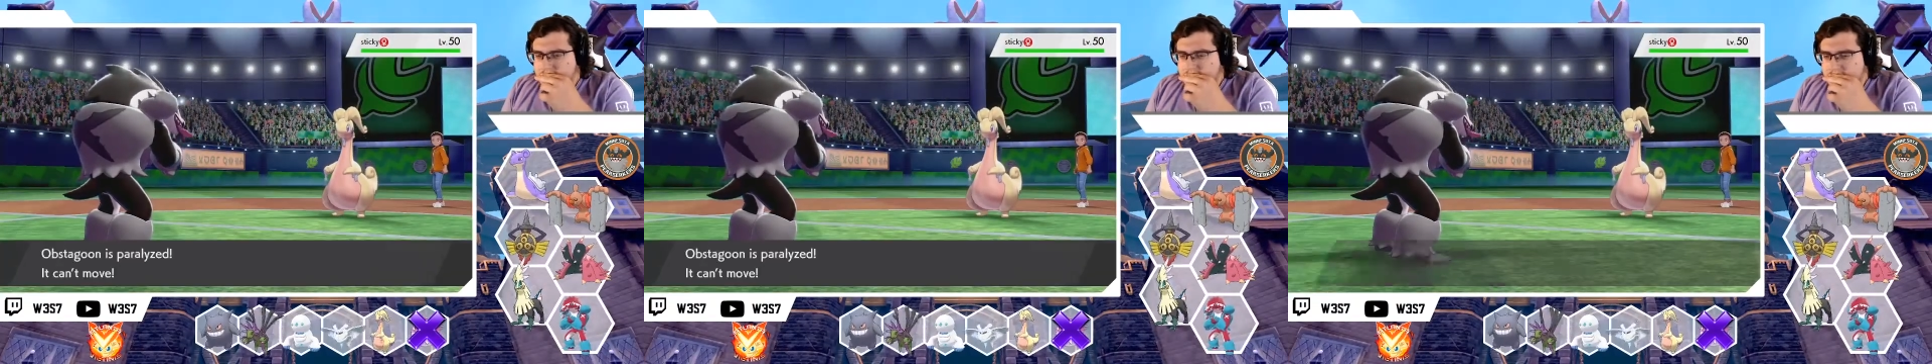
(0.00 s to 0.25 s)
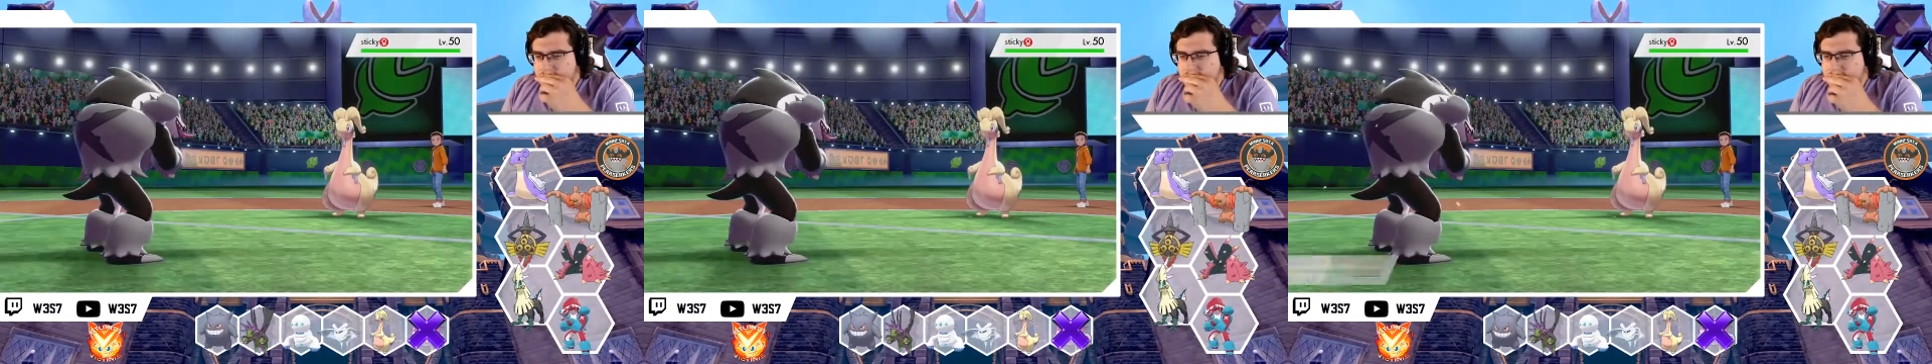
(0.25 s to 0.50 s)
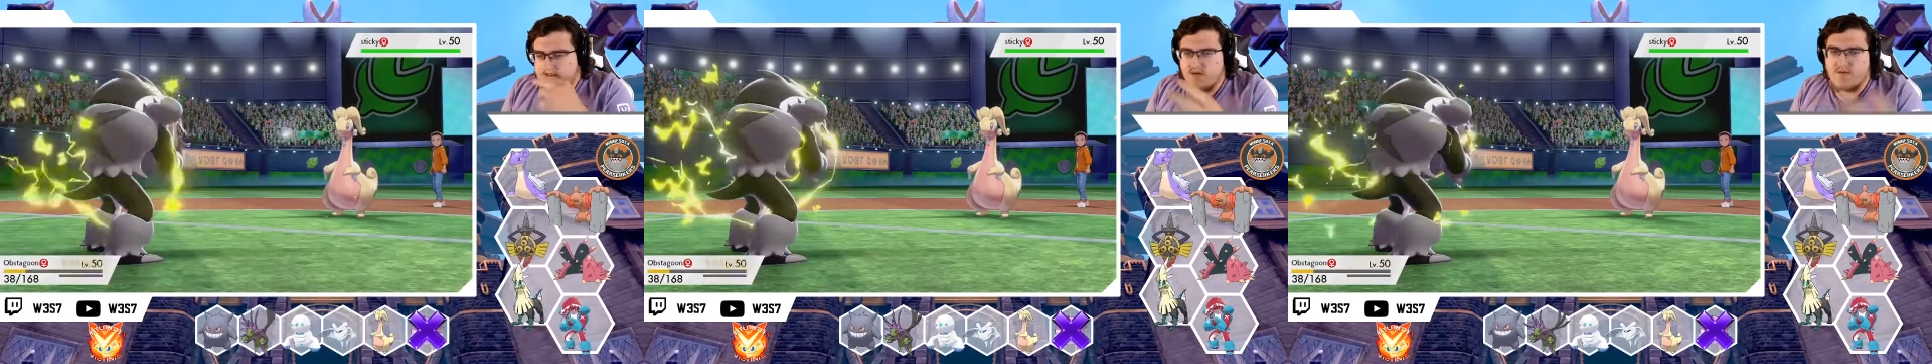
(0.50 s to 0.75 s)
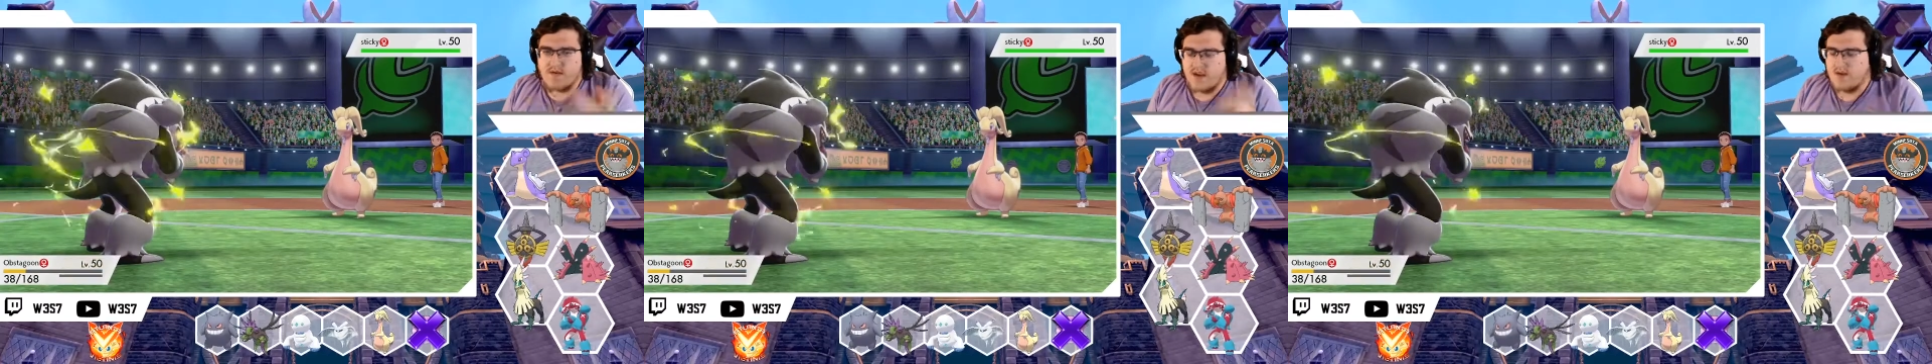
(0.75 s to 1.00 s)
Uh, and
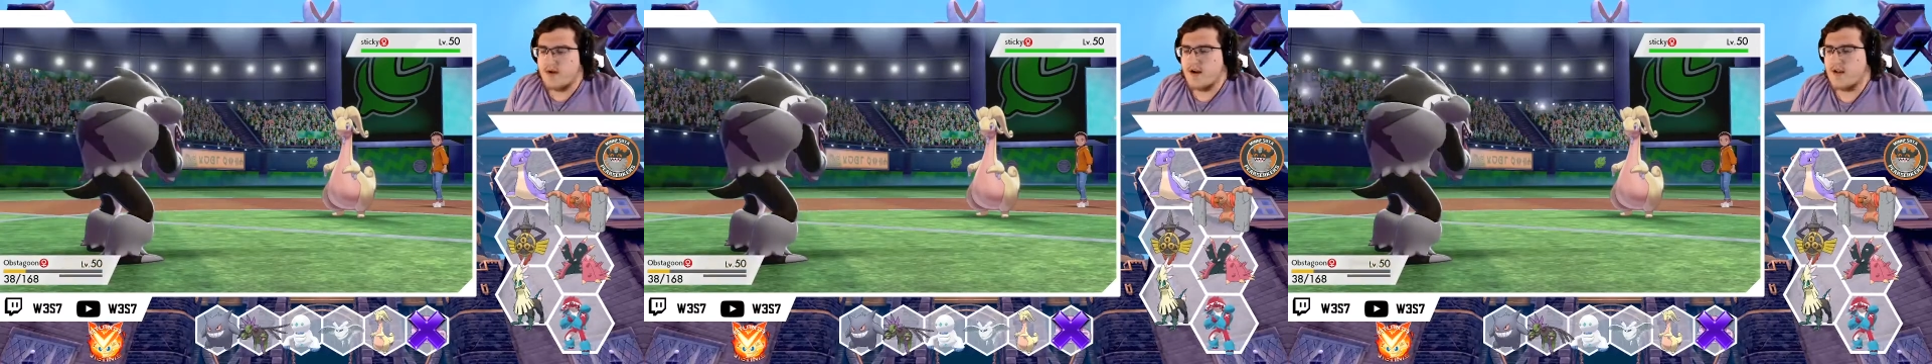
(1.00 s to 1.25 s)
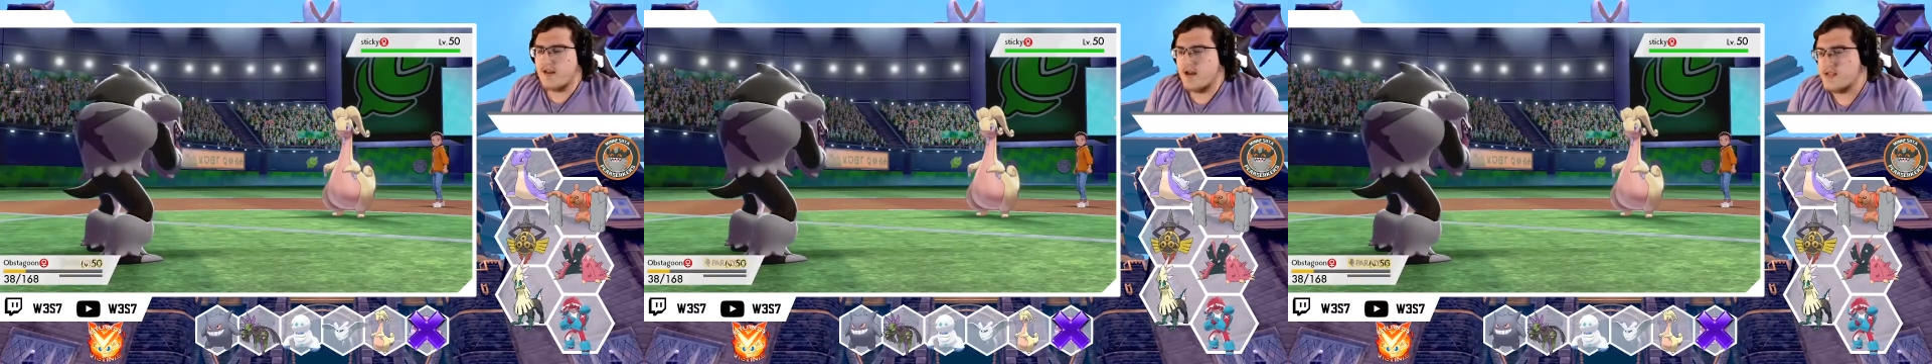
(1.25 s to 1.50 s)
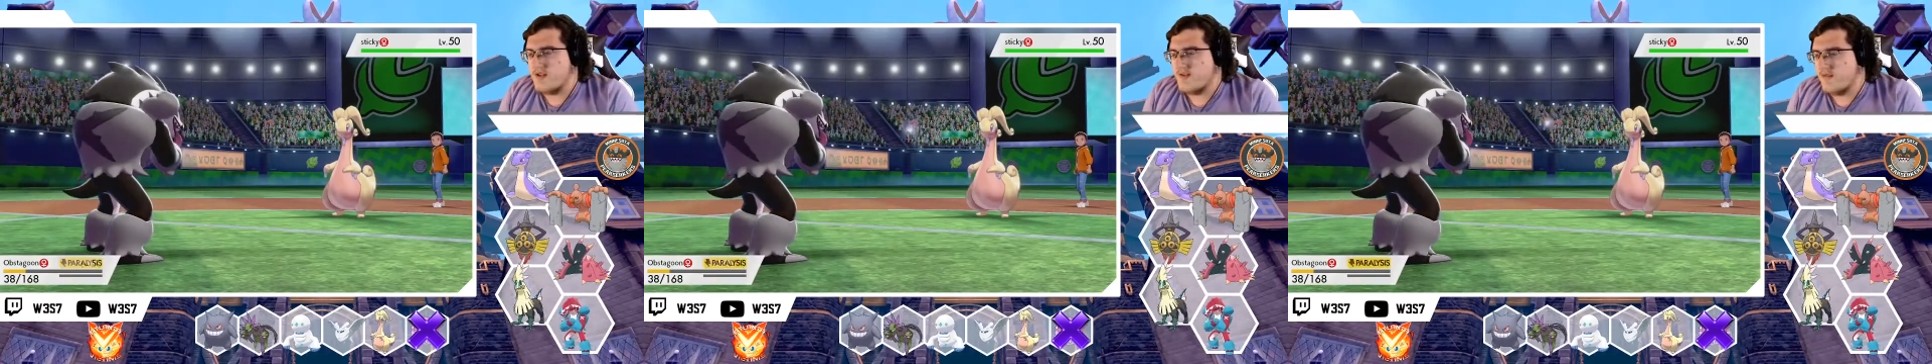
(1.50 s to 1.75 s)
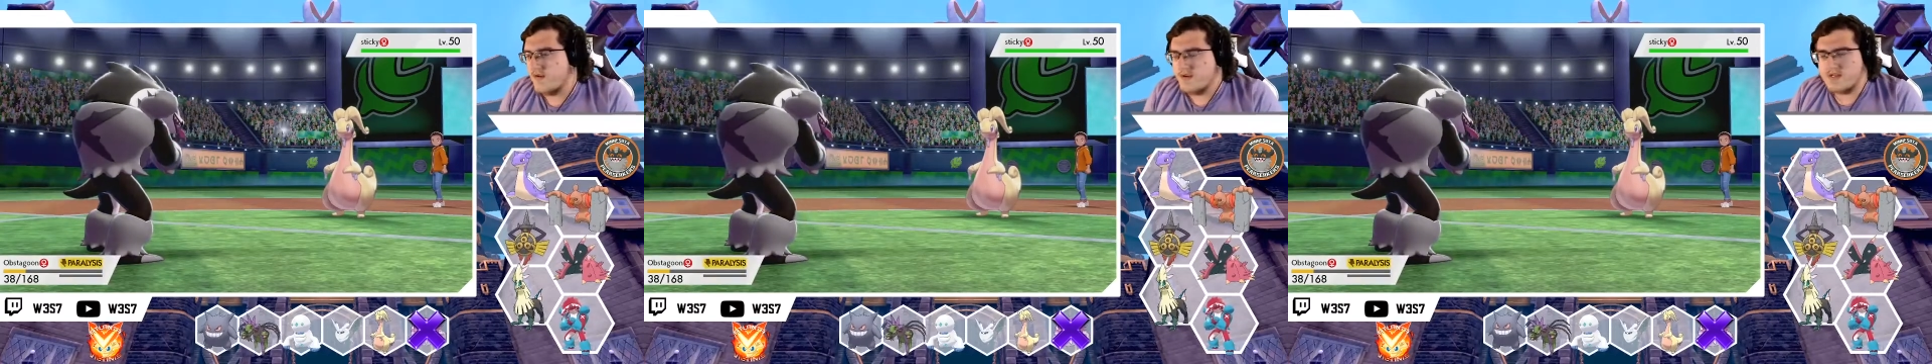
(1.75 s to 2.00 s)
we get paralyzed, of course.